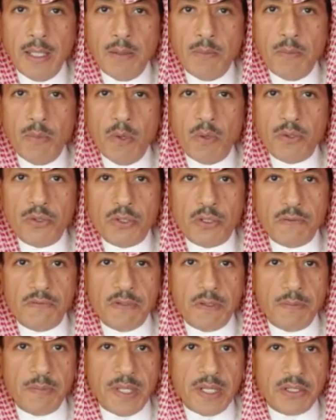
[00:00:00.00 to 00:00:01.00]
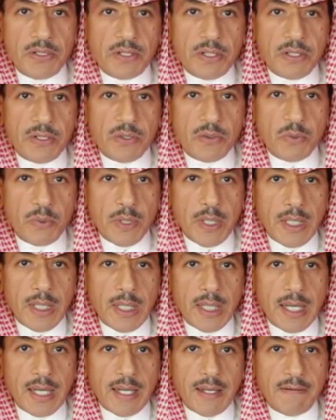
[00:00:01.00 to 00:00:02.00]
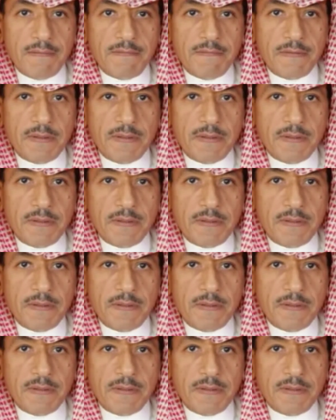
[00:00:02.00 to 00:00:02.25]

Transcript: Most of the patients will have